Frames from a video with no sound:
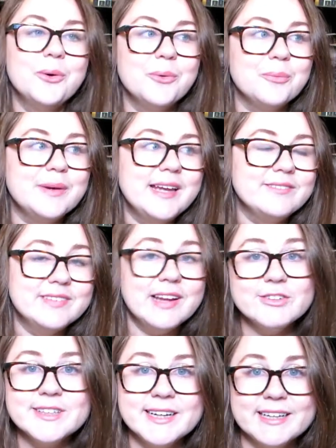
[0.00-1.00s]
We have
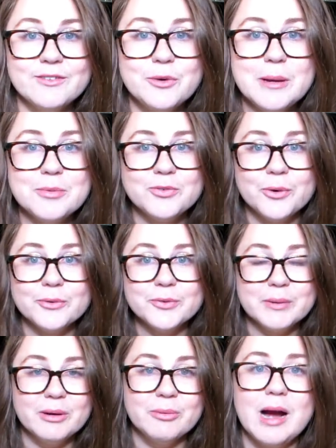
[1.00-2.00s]
never done a giveaway before
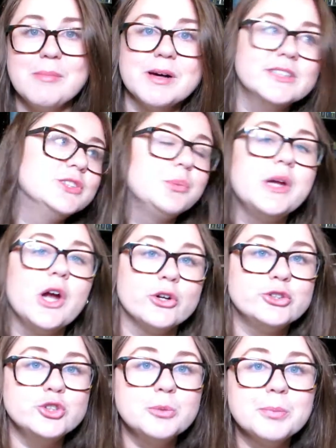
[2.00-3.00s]
for Readorama, so we are
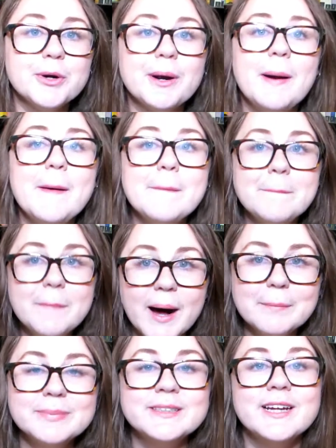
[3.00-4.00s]
super
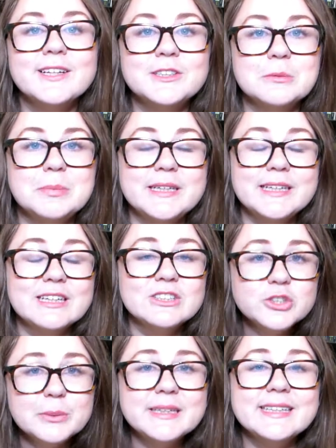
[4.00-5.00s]
pumped to be
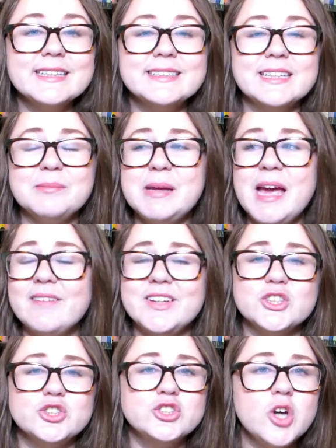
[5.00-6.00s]
doing this and to be
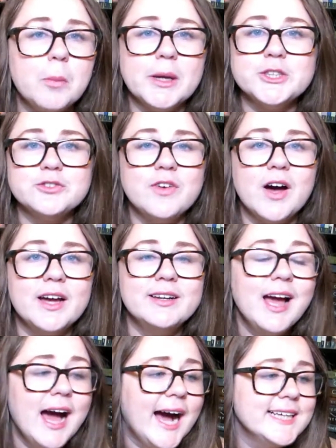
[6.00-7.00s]
having so much
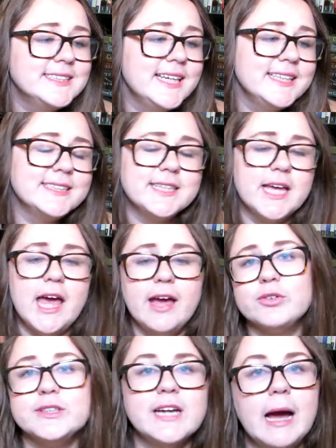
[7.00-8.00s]
fun. I say this
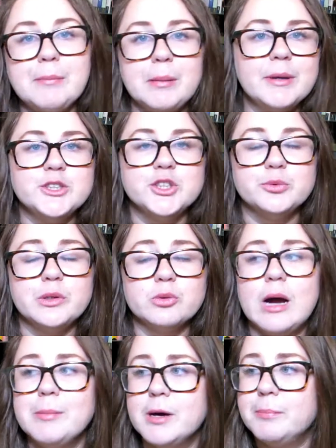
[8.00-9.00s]
every time I mention
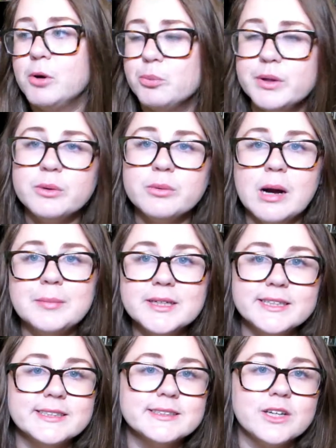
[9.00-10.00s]
Readorama, but
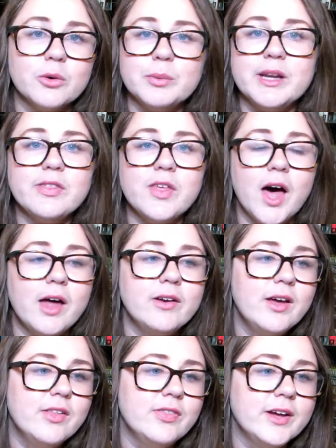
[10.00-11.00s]
Readorama is a readathon
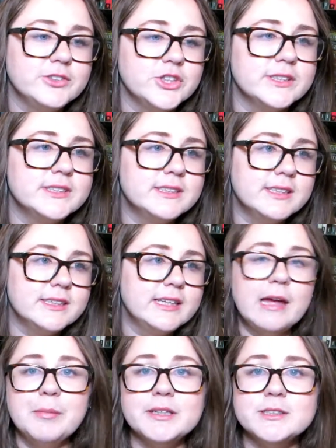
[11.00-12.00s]
that just
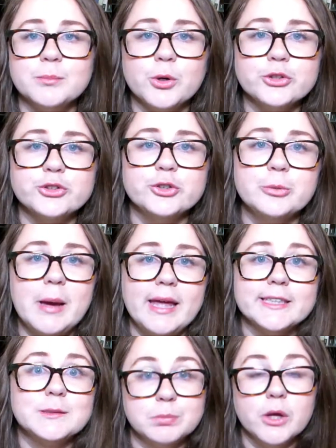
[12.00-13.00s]
came into booktube
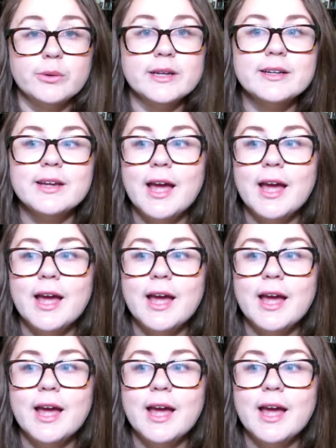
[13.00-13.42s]
and exploded